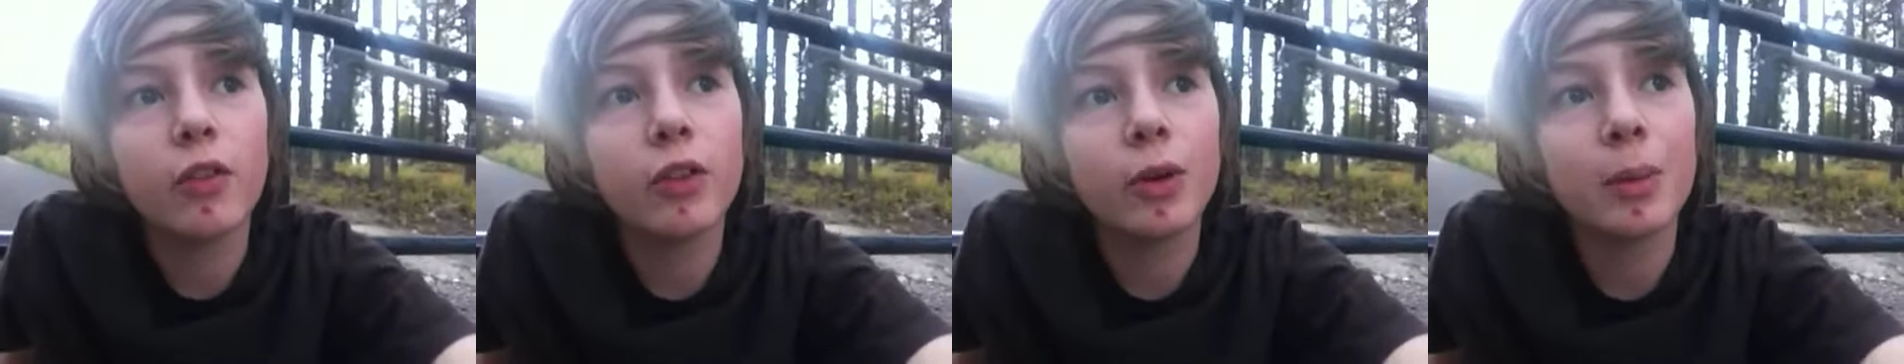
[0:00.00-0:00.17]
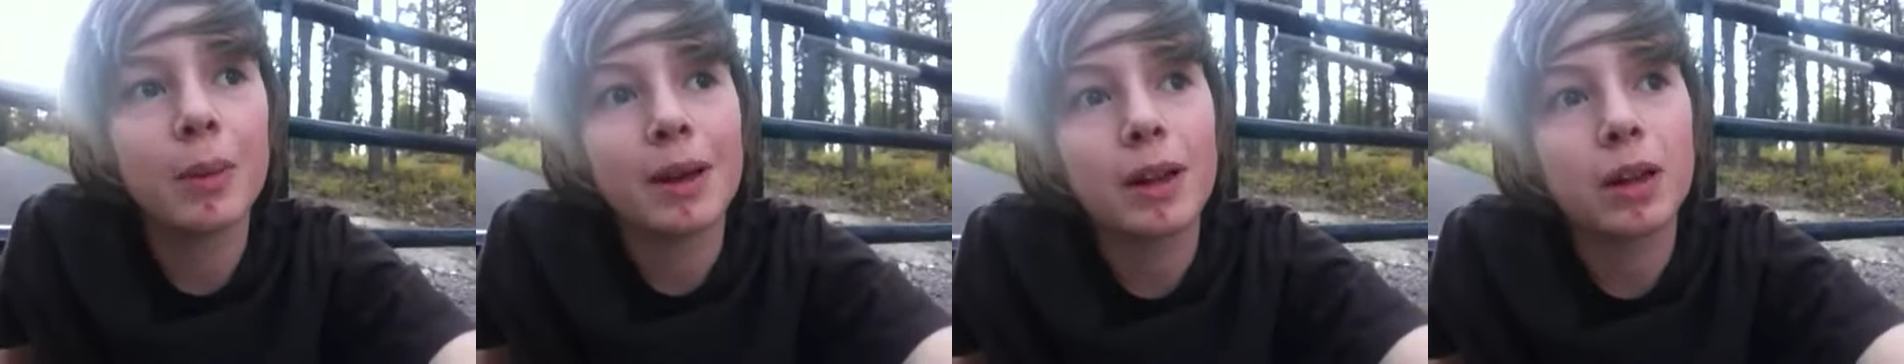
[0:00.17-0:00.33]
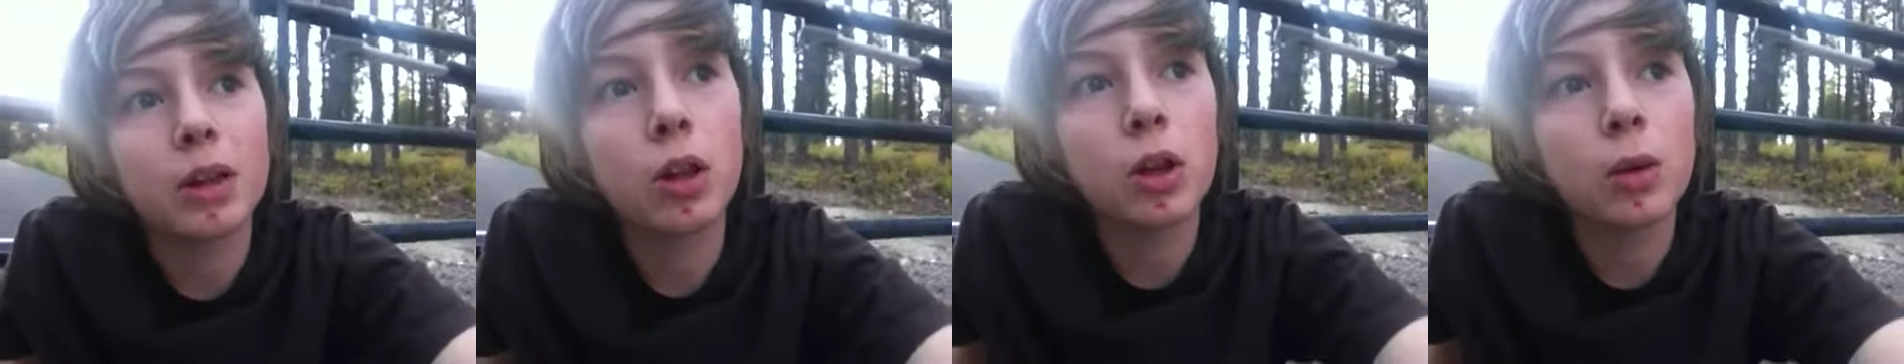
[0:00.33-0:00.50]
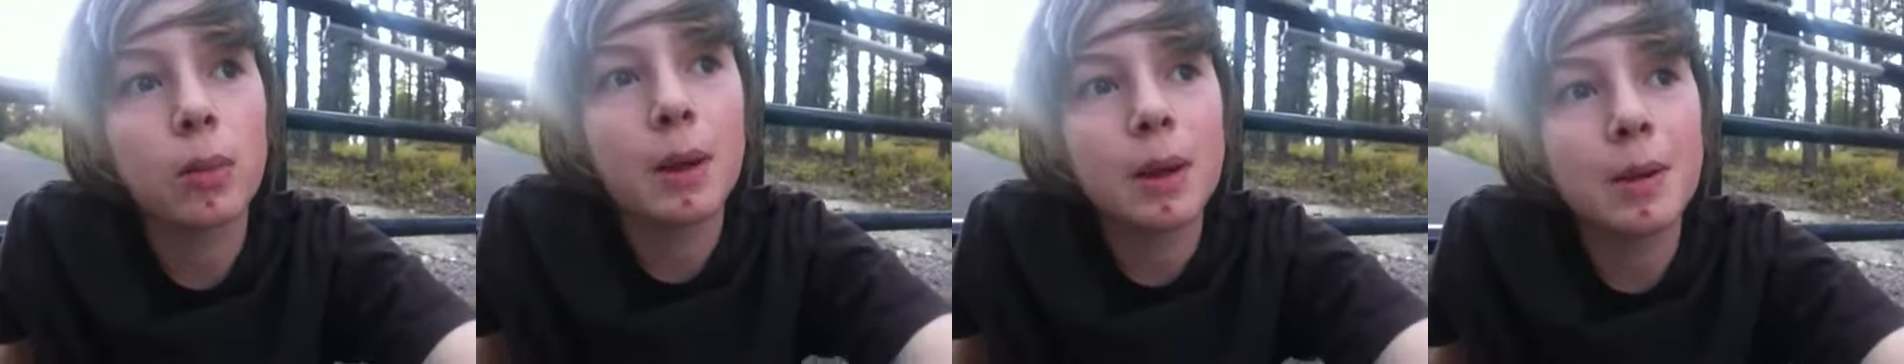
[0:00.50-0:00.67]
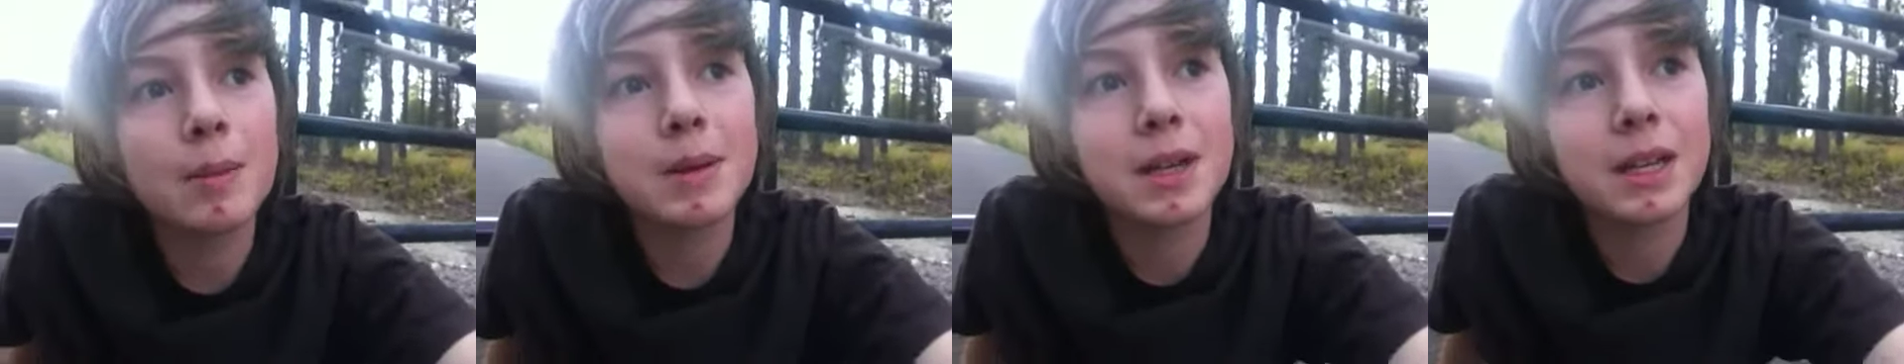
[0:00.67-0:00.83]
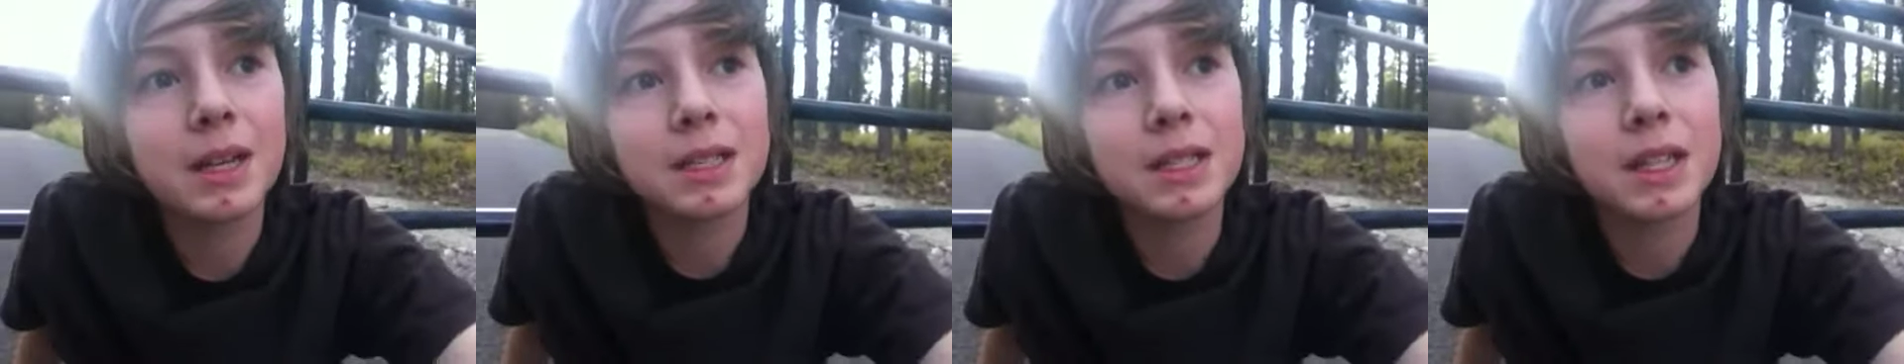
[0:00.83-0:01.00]
film like a little
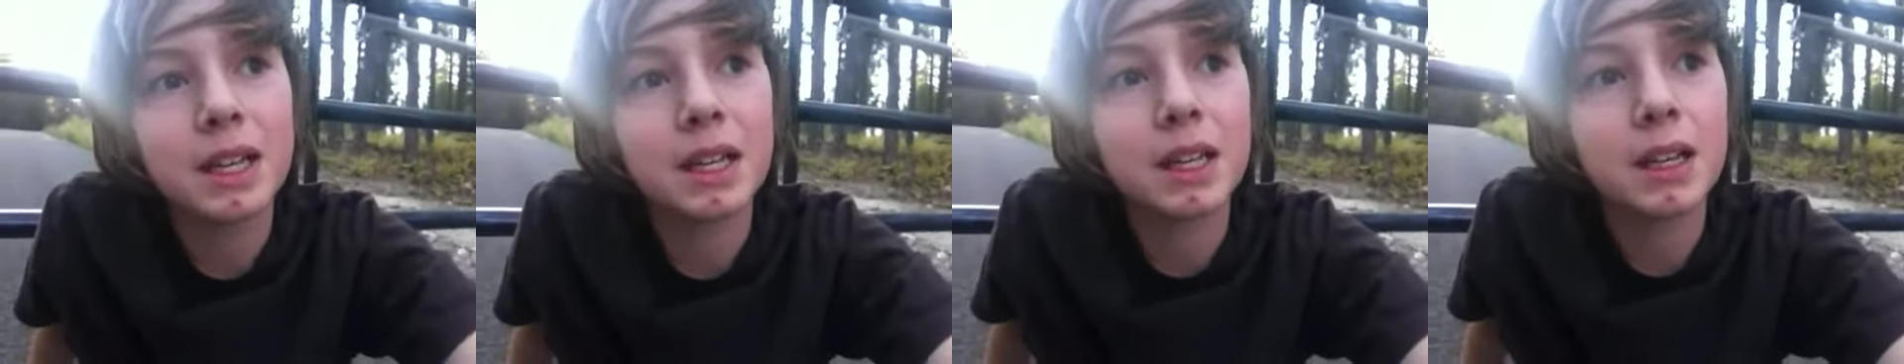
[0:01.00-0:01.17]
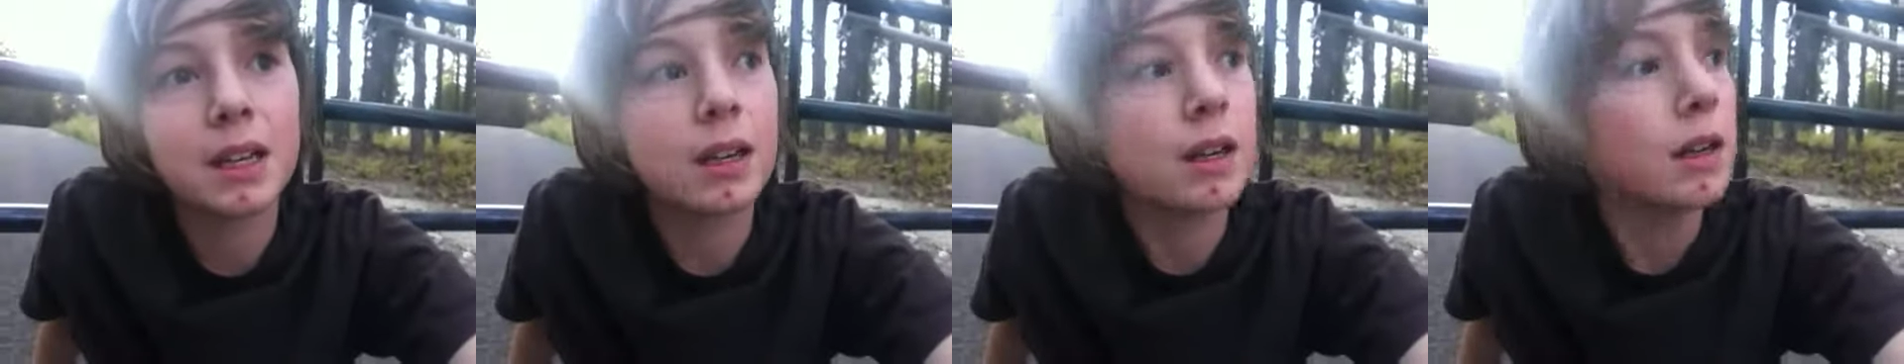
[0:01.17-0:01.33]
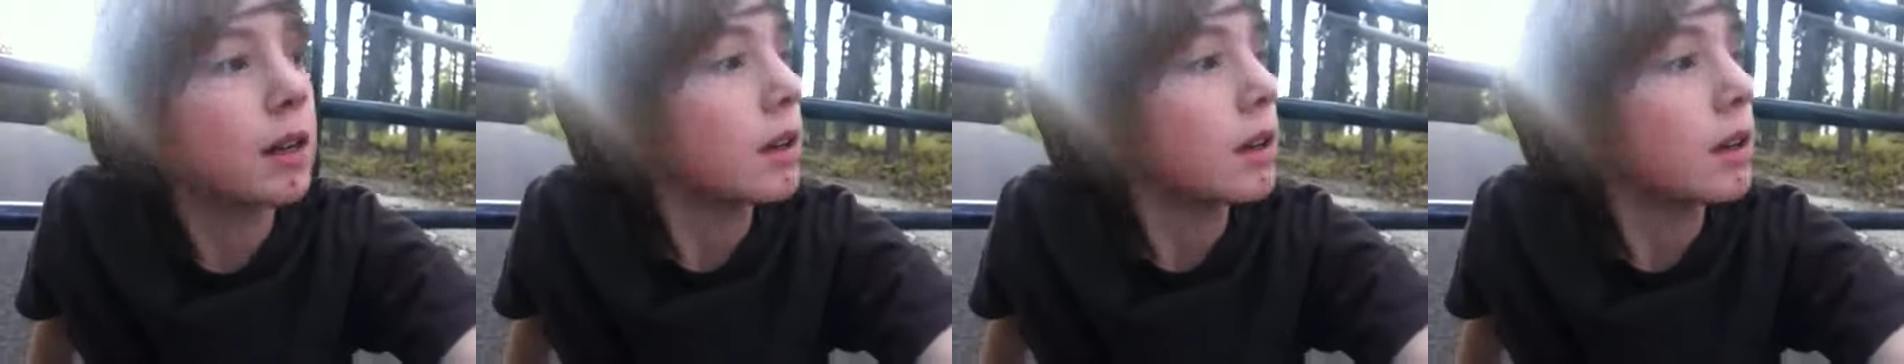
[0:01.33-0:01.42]
bit saying like,